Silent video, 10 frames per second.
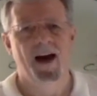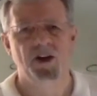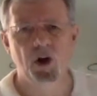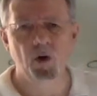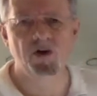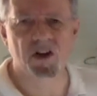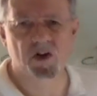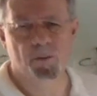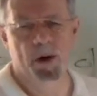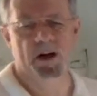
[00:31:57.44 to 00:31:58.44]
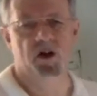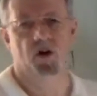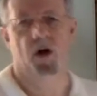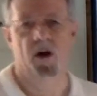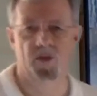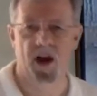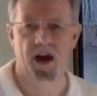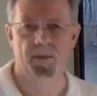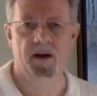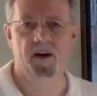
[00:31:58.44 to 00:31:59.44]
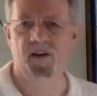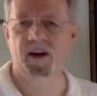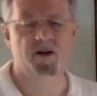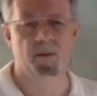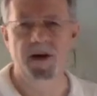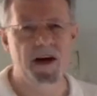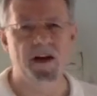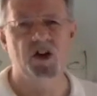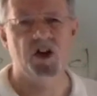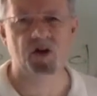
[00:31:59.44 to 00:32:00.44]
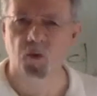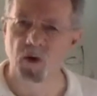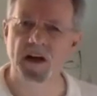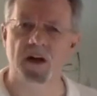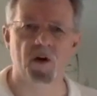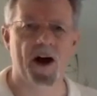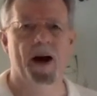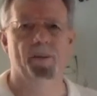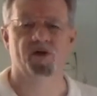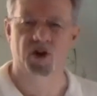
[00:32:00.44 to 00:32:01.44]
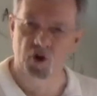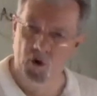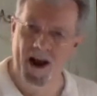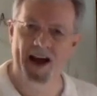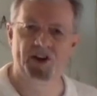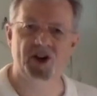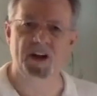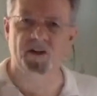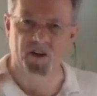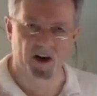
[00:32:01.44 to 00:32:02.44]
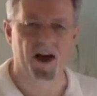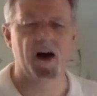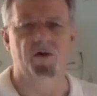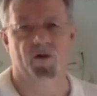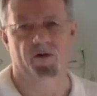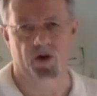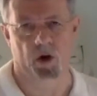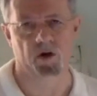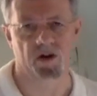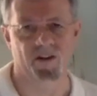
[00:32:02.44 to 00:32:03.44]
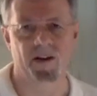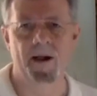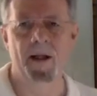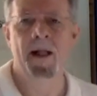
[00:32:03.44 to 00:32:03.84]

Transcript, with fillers: I chose this picture offline because it, to me it just really grabs the tragedy of the life of Joseph.